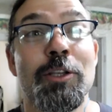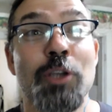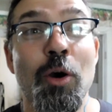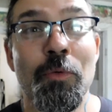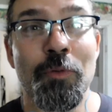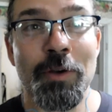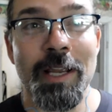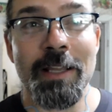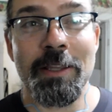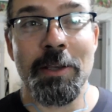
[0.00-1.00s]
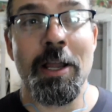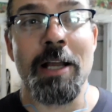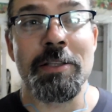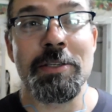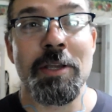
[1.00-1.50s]
Don't forget the
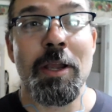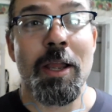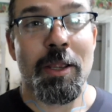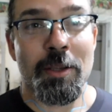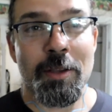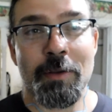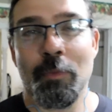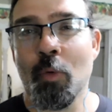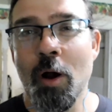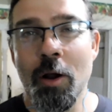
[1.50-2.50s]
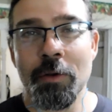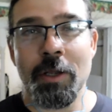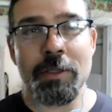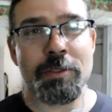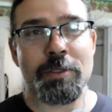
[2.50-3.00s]
nuts.
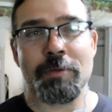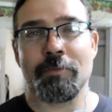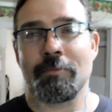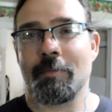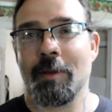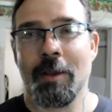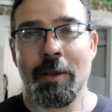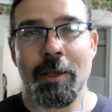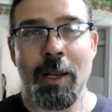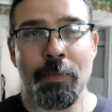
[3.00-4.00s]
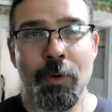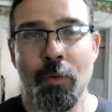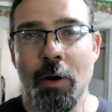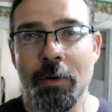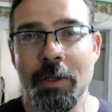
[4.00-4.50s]
Walnuts, you gotta put
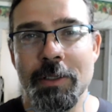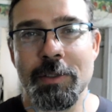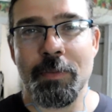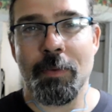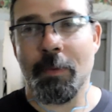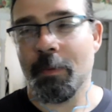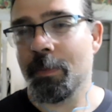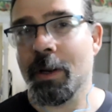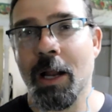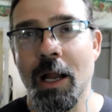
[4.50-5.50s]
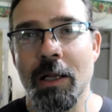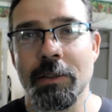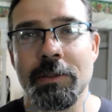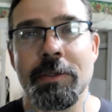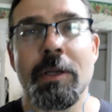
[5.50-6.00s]
walnuts,
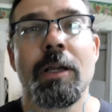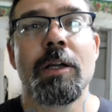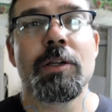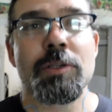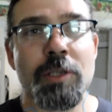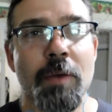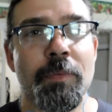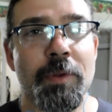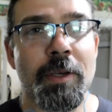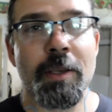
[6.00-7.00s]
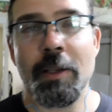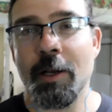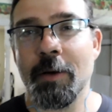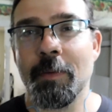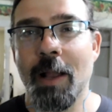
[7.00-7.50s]
pecans, something in
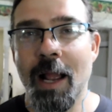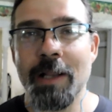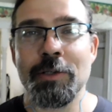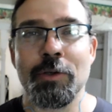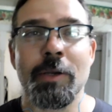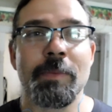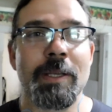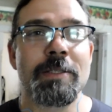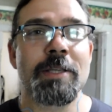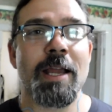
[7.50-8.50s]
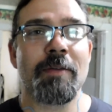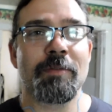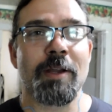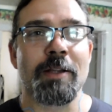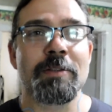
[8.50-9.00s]
there. Ice cream needs to have
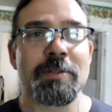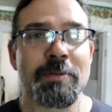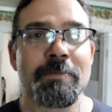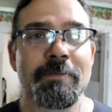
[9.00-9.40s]
nuts.